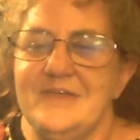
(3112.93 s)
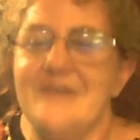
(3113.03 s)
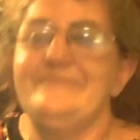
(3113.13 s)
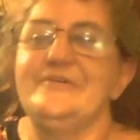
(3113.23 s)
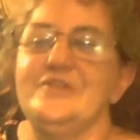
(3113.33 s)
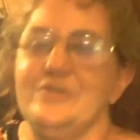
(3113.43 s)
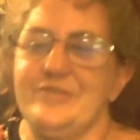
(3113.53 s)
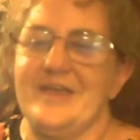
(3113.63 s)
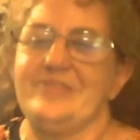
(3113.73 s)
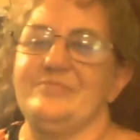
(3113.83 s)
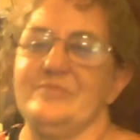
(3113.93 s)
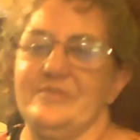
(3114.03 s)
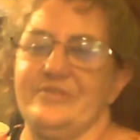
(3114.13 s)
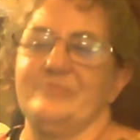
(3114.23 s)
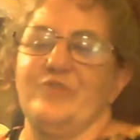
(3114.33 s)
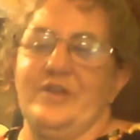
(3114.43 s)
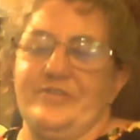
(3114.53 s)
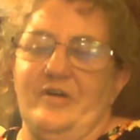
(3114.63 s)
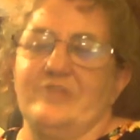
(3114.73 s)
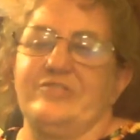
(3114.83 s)
Yeah, Footloose had some
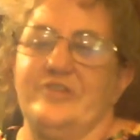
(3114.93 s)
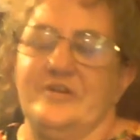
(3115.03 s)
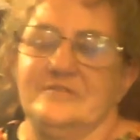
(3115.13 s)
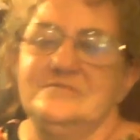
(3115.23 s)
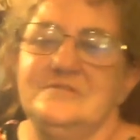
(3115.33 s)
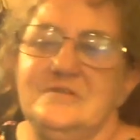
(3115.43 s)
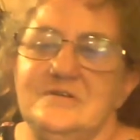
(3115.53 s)
great songs too.